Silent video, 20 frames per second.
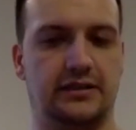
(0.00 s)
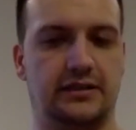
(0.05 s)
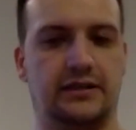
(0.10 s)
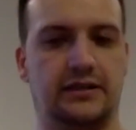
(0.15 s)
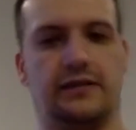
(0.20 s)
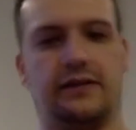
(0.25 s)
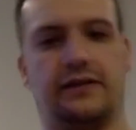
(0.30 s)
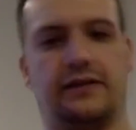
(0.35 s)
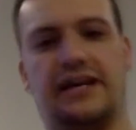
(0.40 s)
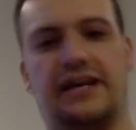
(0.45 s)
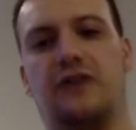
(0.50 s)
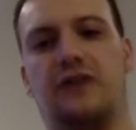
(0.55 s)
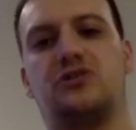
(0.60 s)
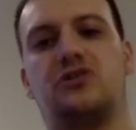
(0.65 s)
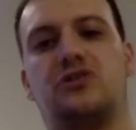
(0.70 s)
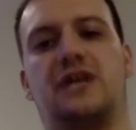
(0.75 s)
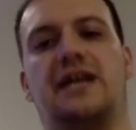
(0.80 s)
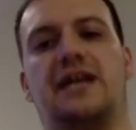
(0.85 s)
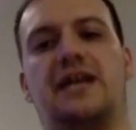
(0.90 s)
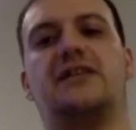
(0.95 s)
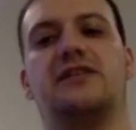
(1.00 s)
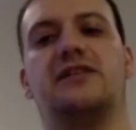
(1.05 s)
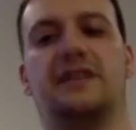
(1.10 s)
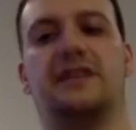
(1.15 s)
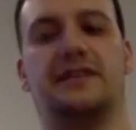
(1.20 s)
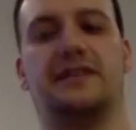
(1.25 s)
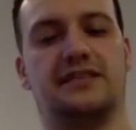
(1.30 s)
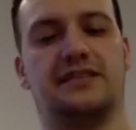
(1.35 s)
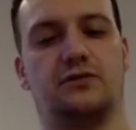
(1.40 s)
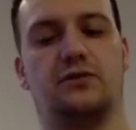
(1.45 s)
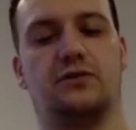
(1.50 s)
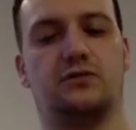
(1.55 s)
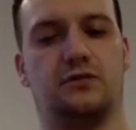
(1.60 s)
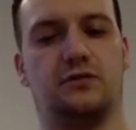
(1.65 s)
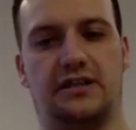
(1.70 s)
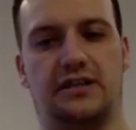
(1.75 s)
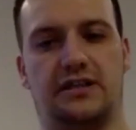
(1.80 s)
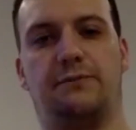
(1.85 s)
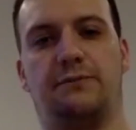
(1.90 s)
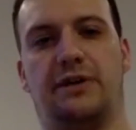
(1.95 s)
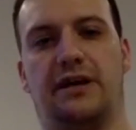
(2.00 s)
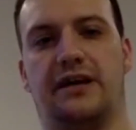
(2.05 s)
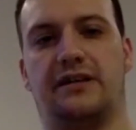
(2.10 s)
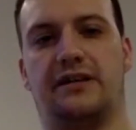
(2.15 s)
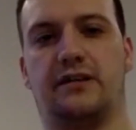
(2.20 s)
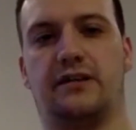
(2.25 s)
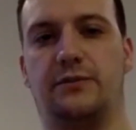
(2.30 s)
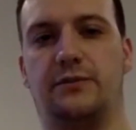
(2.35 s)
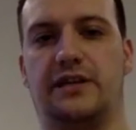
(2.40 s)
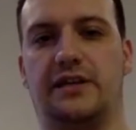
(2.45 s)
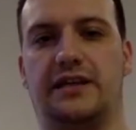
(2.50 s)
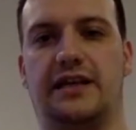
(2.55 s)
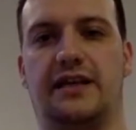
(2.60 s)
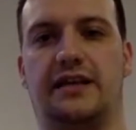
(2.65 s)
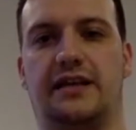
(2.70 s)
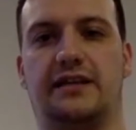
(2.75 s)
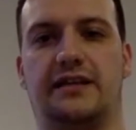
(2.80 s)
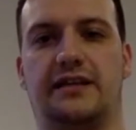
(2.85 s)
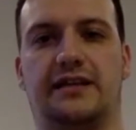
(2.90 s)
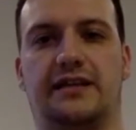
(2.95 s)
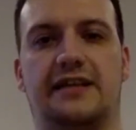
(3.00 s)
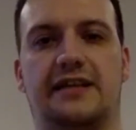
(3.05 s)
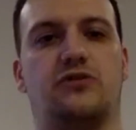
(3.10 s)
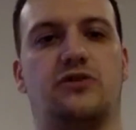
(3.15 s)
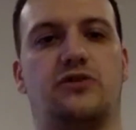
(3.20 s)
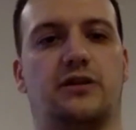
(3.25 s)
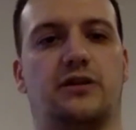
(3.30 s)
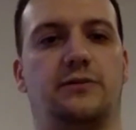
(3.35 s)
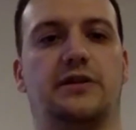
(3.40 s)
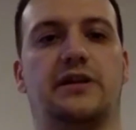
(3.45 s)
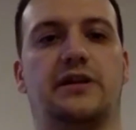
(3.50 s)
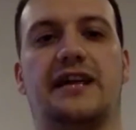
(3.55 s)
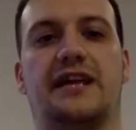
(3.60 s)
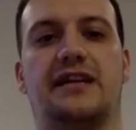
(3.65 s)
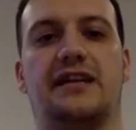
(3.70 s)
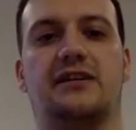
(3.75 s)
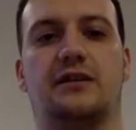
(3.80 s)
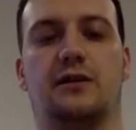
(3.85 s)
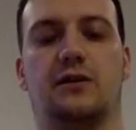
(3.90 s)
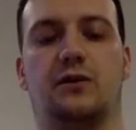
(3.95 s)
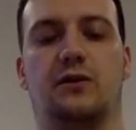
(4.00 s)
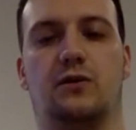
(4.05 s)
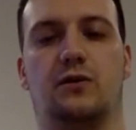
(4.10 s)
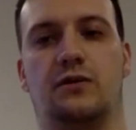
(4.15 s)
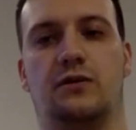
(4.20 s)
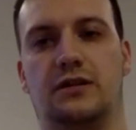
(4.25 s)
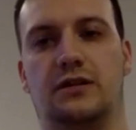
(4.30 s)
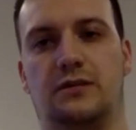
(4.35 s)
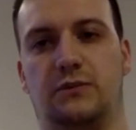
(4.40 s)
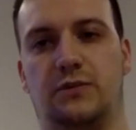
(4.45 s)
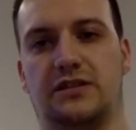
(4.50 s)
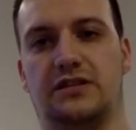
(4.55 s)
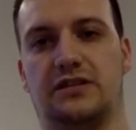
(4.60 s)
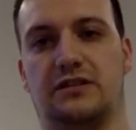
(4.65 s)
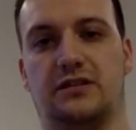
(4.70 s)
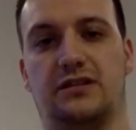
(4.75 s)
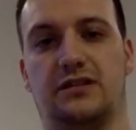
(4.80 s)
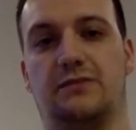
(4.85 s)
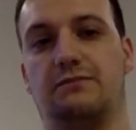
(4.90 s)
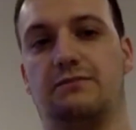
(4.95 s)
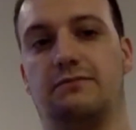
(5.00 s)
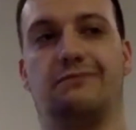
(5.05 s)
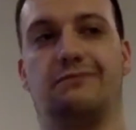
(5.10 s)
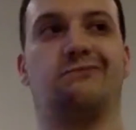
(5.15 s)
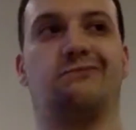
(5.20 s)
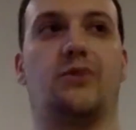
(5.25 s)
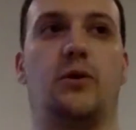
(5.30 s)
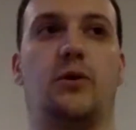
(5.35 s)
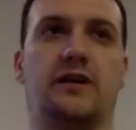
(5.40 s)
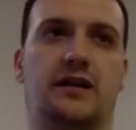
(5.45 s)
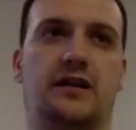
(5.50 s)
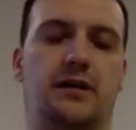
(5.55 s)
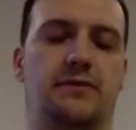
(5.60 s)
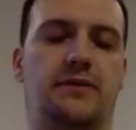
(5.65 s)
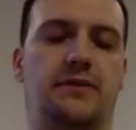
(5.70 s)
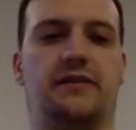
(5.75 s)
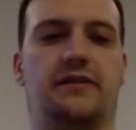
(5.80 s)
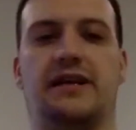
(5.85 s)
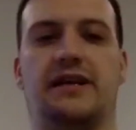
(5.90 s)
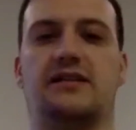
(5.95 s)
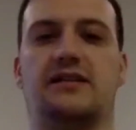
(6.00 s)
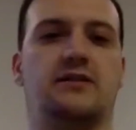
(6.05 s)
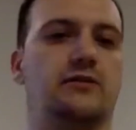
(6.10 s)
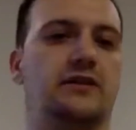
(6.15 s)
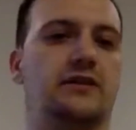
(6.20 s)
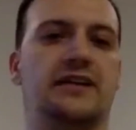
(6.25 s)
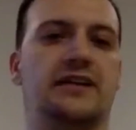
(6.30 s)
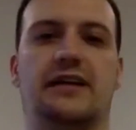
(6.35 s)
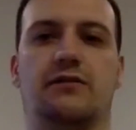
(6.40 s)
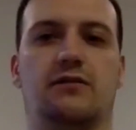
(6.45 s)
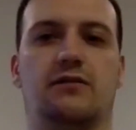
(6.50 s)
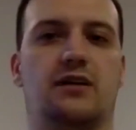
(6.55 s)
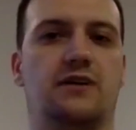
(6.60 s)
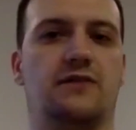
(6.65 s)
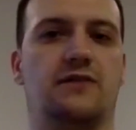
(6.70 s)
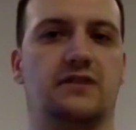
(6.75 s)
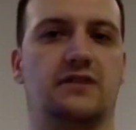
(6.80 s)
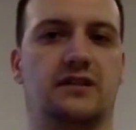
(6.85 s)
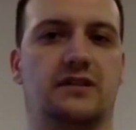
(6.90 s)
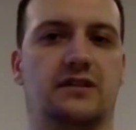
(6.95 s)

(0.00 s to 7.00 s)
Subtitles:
They're now changing, and this is also going to impact the electronic communication law which is going to probably come out next year or the year after,